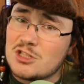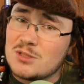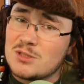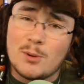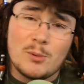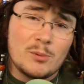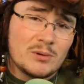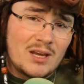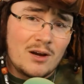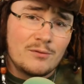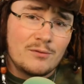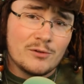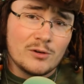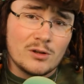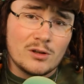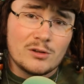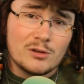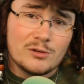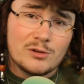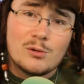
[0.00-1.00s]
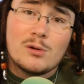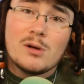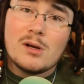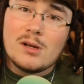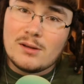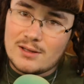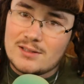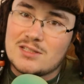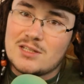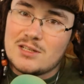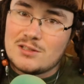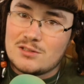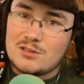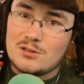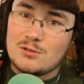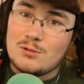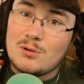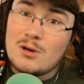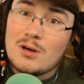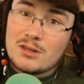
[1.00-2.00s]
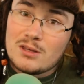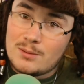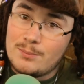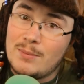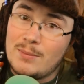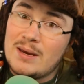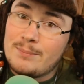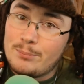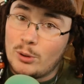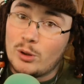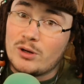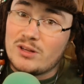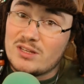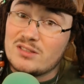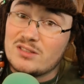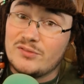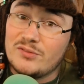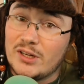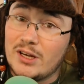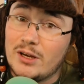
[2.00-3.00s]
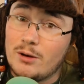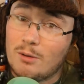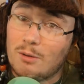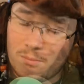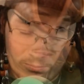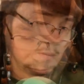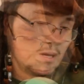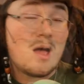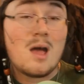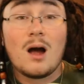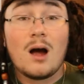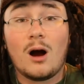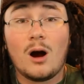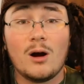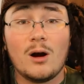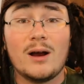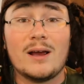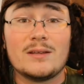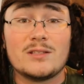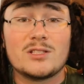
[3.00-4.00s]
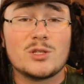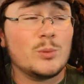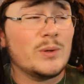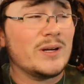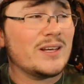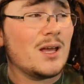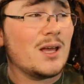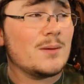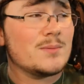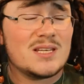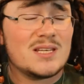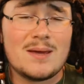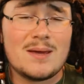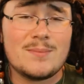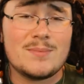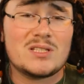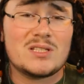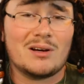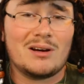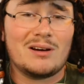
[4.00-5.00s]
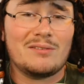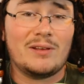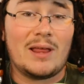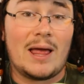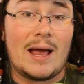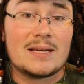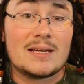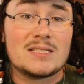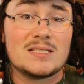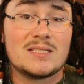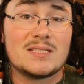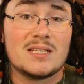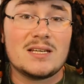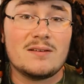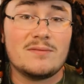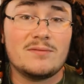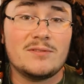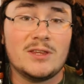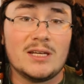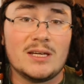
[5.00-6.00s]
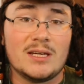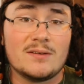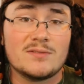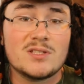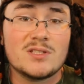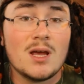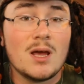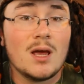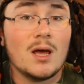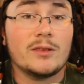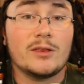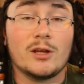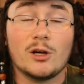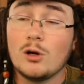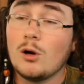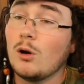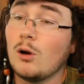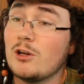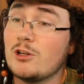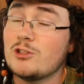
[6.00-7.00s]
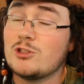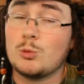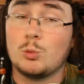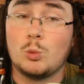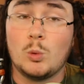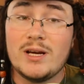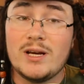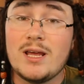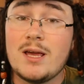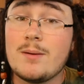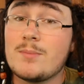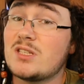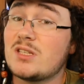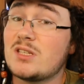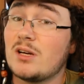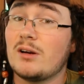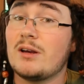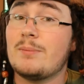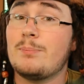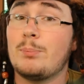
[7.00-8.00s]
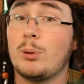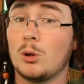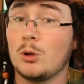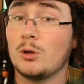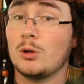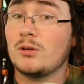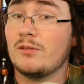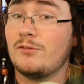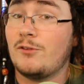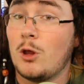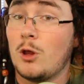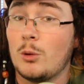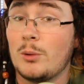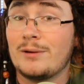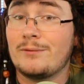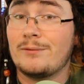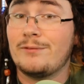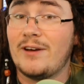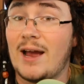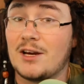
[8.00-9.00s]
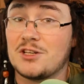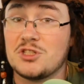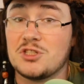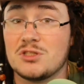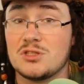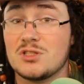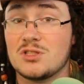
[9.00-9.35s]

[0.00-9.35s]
But without further ado, let's get to the main part of this video. Alright, so when it comes to Emissary Flags and Sea of Thieves, there is one emissary per the following factions.